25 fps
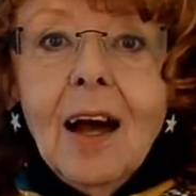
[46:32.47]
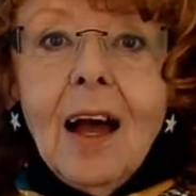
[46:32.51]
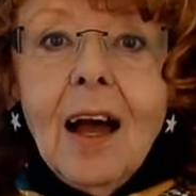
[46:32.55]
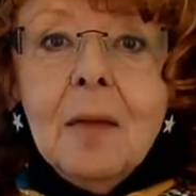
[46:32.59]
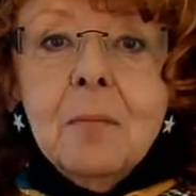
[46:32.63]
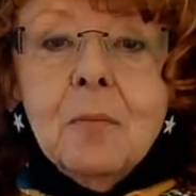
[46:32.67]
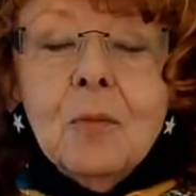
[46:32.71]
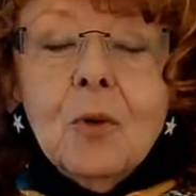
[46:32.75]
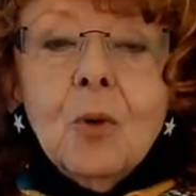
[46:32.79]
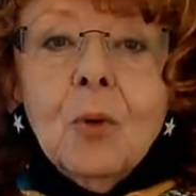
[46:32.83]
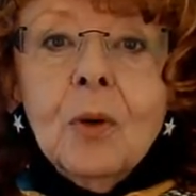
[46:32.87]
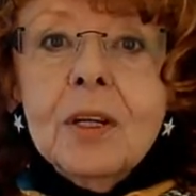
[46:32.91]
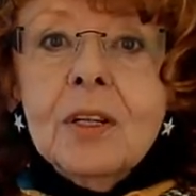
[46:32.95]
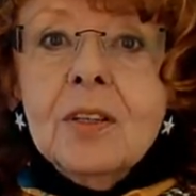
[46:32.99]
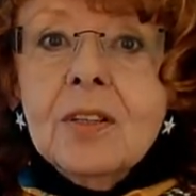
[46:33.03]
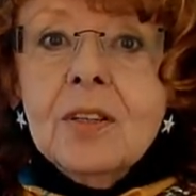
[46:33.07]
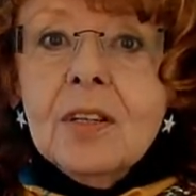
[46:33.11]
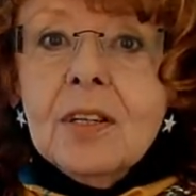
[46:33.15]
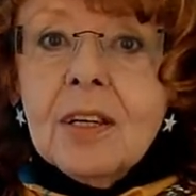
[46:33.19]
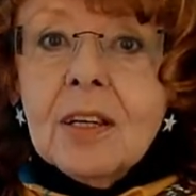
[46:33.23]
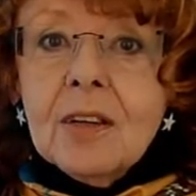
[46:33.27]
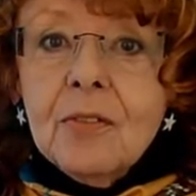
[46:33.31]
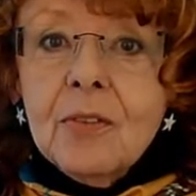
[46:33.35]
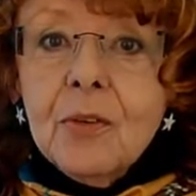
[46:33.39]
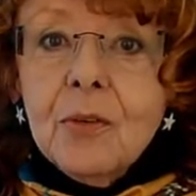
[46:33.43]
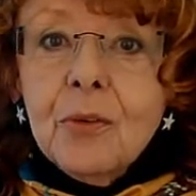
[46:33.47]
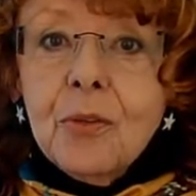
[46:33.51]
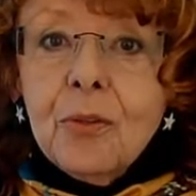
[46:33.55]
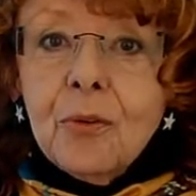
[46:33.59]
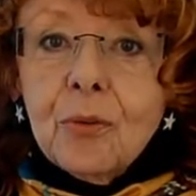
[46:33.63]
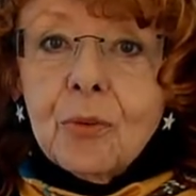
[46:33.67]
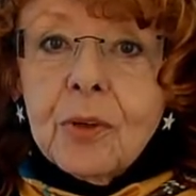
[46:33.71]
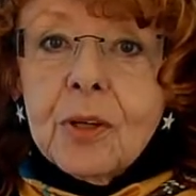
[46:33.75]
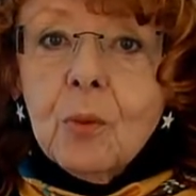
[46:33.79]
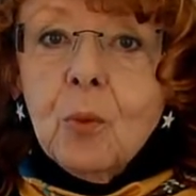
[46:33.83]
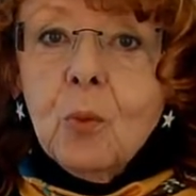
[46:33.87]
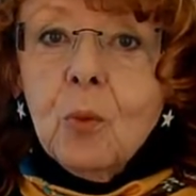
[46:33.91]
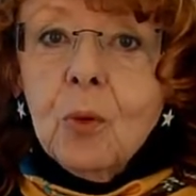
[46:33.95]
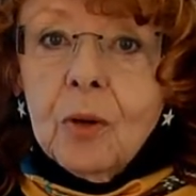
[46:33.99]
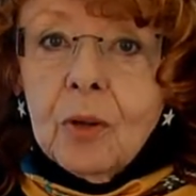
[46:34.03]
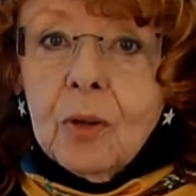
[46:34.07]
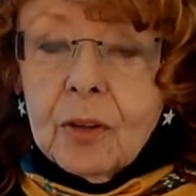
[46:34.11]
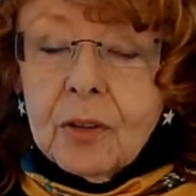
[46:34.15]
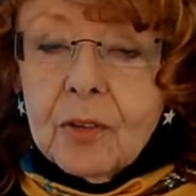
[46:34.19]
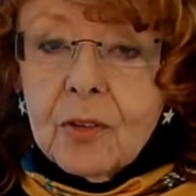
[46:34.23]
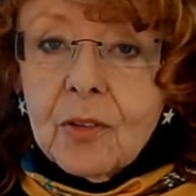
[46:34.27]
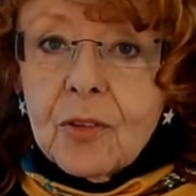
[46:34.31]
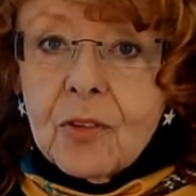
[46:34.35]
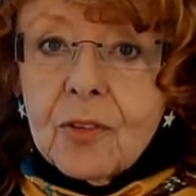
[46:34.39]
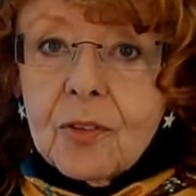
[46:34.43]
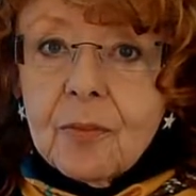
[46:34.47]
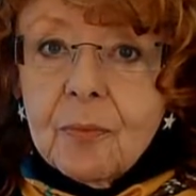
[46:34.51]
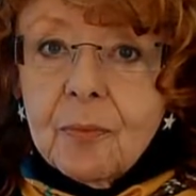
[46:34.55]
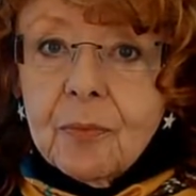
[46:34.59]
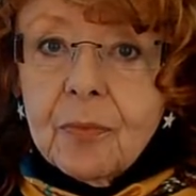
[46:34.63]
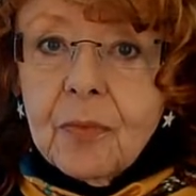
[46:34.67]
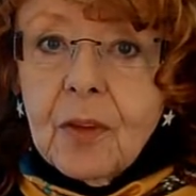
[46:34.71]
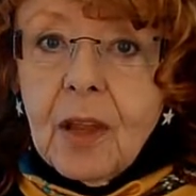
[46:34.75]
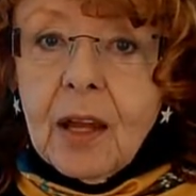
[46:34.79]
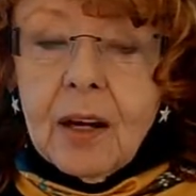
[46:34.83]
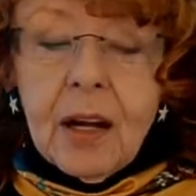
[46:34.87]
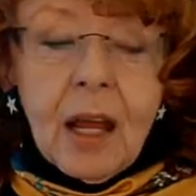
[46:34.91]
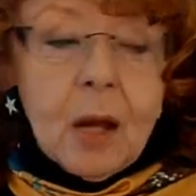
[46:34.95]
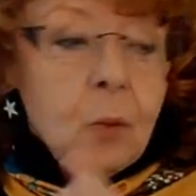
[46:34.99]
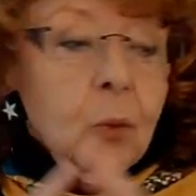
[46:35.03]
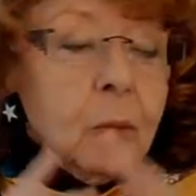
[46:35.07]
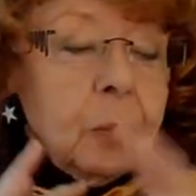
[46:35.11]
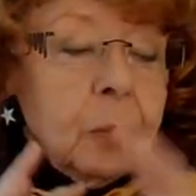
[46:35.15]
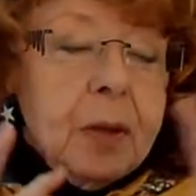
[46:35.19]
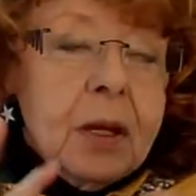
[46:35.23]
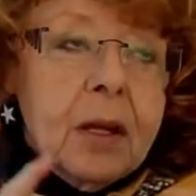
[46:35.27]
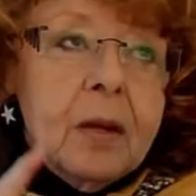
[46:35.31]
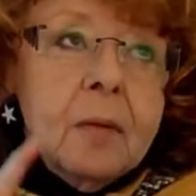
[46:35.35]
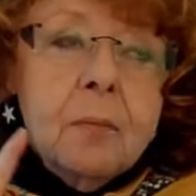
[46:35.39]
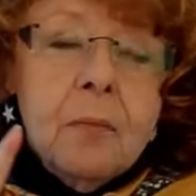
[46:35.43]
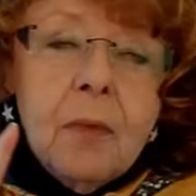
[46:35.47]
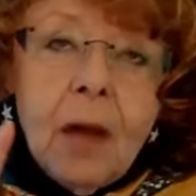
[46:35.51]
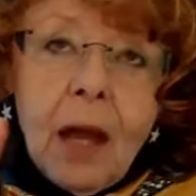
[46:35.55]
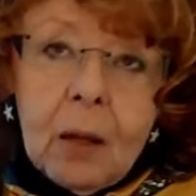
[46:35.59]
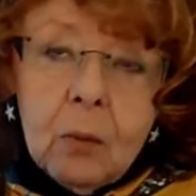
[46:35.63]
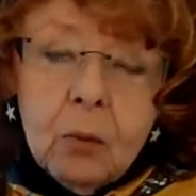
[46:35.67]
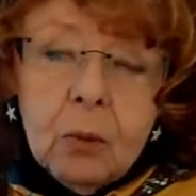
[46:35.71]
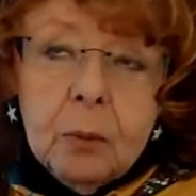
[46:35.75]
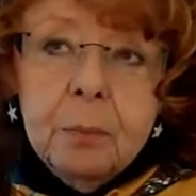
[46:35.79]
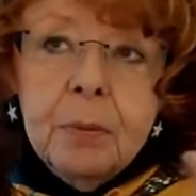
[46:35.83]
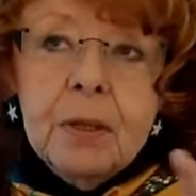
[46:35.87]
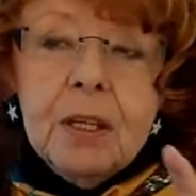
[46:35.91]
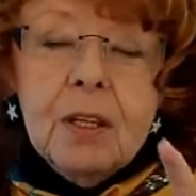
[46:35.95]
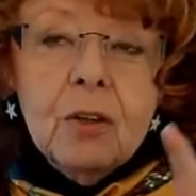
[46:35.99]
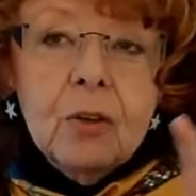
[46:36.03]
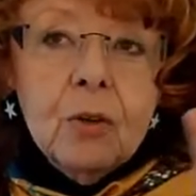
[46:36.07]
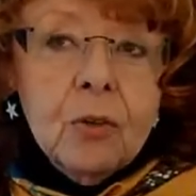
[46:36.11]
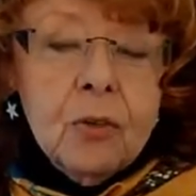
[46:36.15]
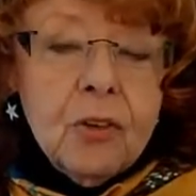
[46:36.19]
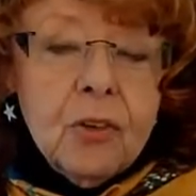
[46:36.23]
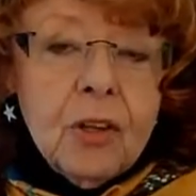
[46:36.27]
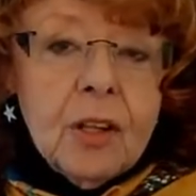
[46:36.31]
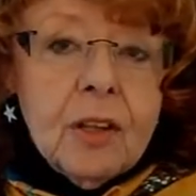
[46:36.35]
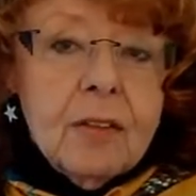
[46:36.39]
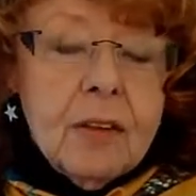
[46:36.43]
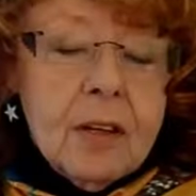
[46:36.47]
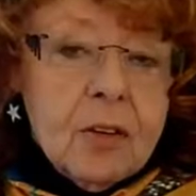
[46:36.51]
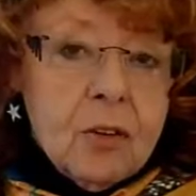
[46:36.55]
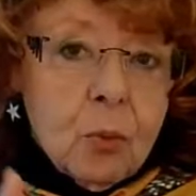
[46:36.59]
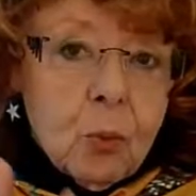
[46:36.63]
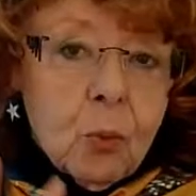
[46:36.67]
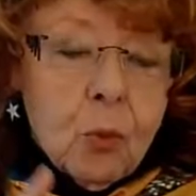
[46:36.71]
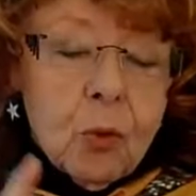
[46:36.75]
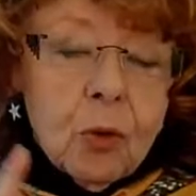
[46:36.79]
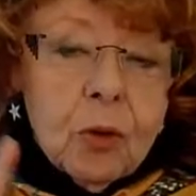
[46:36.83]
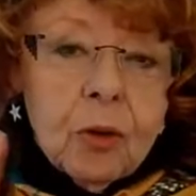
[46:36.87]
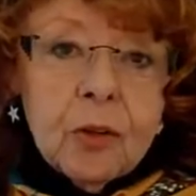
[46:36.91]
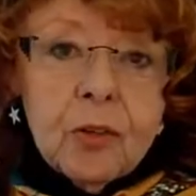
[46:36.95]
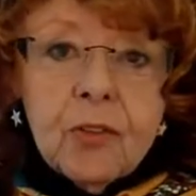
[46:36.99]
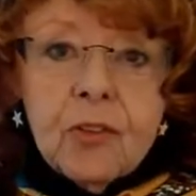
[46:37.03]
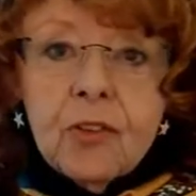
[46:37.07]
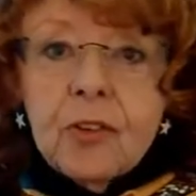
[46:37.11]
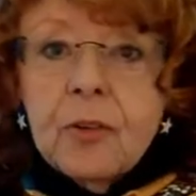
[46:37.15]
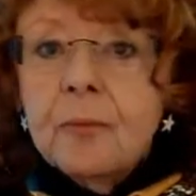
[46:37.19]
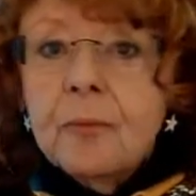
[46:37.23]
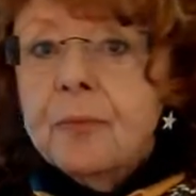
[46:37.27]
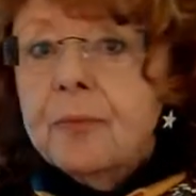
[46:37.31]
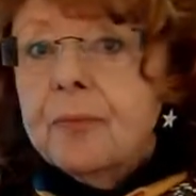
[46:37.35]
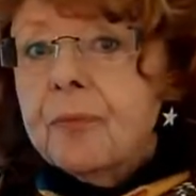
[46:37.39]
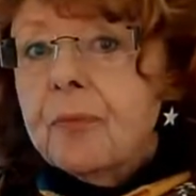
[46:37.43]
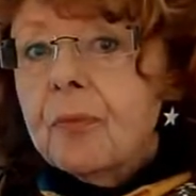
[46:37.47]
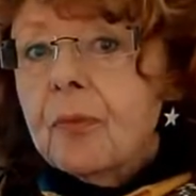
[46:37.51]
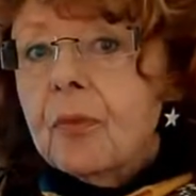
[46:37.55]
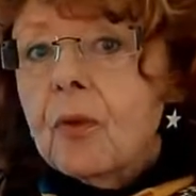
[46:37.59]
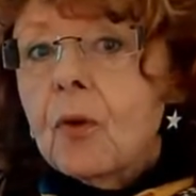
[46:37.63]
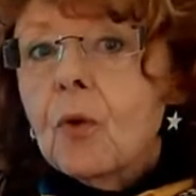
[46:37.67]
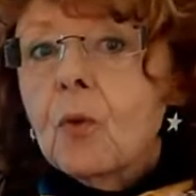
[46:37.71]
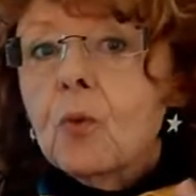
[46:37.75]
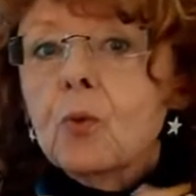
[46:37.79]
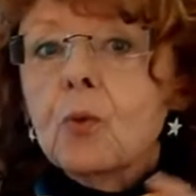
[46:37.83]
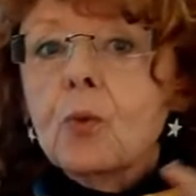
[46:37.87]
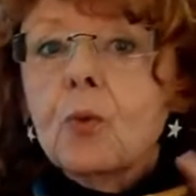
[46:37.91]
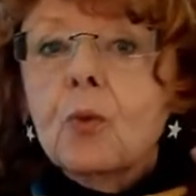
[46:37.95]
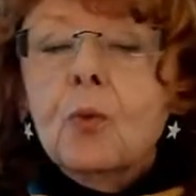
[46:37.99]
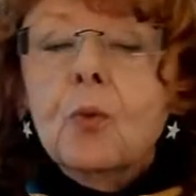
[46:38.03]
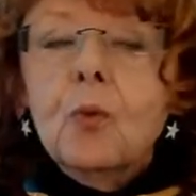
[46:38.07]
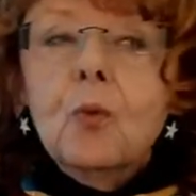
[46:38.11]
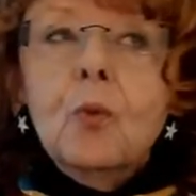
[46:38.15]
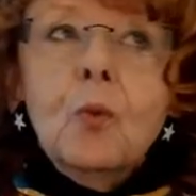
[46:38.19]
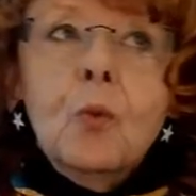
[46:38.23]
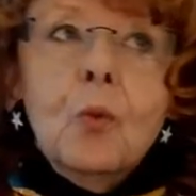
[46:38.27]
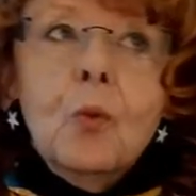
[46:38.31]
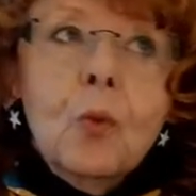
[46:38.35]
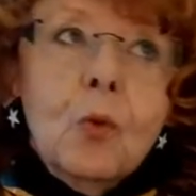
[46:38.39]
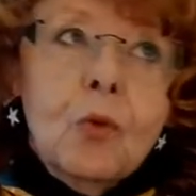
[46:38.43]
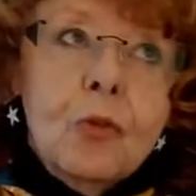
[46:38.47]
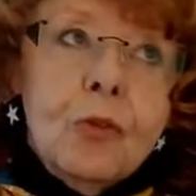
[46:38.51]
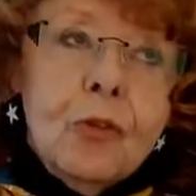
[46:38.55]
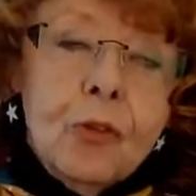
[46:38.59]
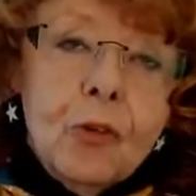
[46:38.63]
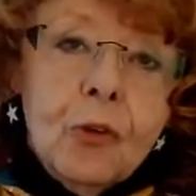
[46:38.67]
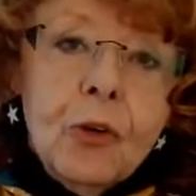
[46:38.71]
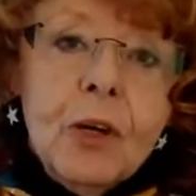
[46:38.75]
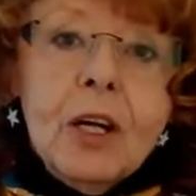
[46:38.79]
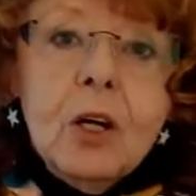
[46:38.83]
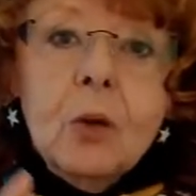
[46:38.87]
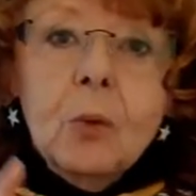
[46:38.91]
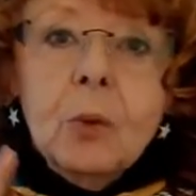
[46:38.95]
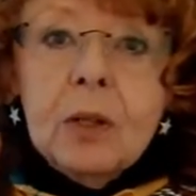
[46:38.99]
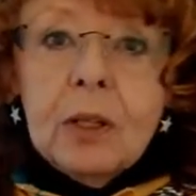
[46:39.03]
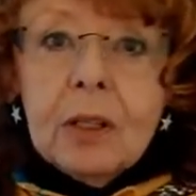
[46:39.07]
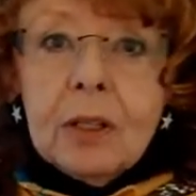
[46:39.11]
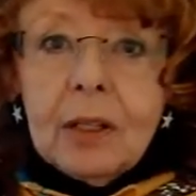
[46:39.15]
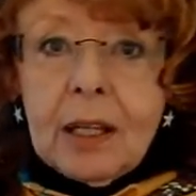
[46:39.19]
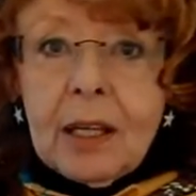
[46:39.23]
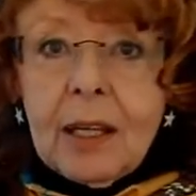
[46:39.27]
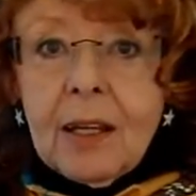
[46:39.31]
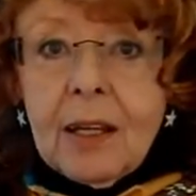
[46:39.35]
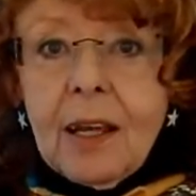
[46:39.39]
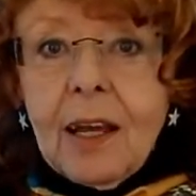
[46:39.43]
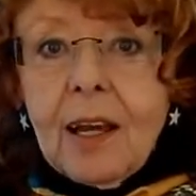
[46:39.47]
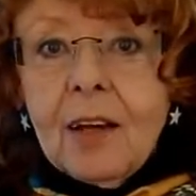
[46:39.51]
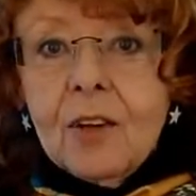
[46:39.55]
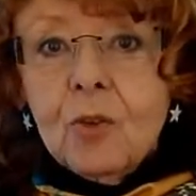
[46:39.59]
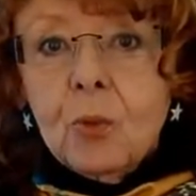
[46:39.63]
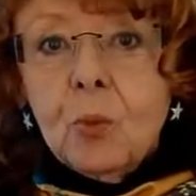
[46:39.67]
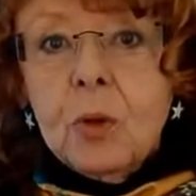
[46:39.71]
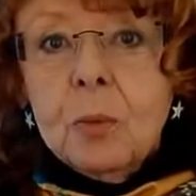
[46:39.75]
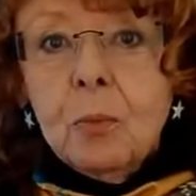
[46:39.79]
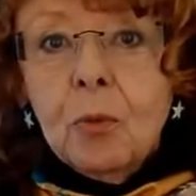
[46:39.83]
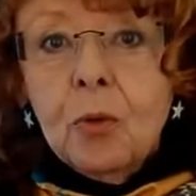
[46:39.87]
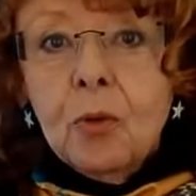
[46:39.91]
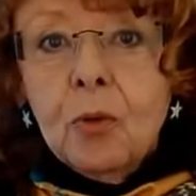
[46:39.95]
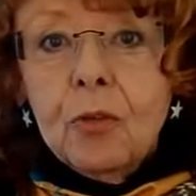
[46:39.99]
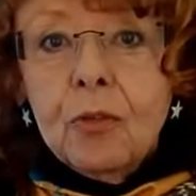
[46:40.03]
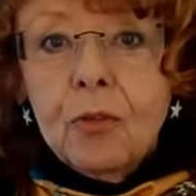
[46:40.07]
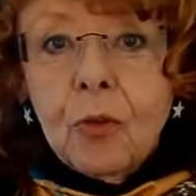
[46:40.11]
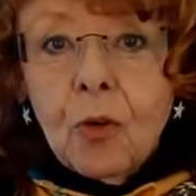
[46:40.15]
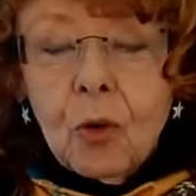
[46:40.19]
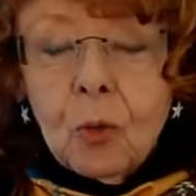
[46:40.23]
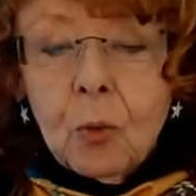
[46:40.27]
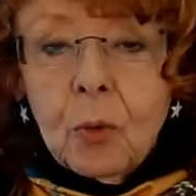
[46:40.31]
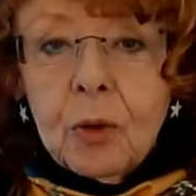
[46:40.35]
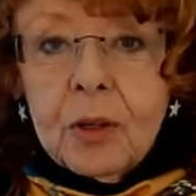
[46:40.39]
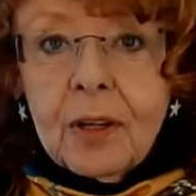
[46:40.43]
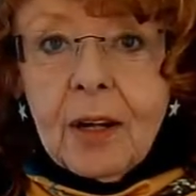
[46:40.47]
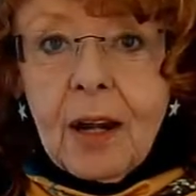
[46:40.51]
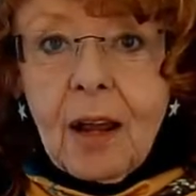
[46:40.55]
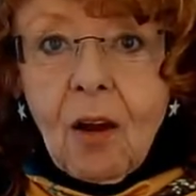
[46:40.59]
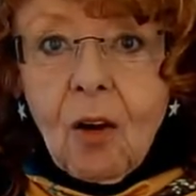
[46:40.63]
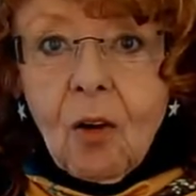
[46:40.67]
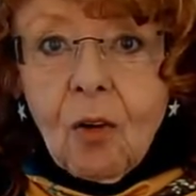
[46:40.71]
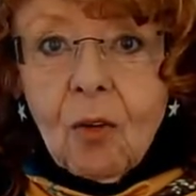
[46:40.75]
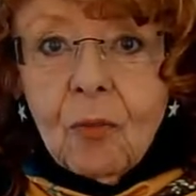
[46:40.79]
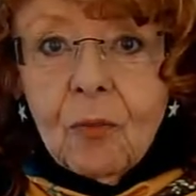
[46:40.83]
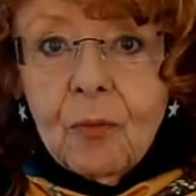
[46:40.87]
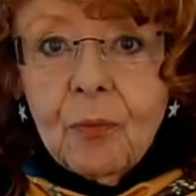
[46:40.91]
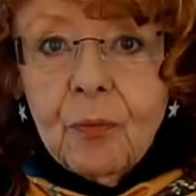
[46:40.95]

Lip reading: I'm going to give you 3 words. And I will be using these words frequently as we move forward now.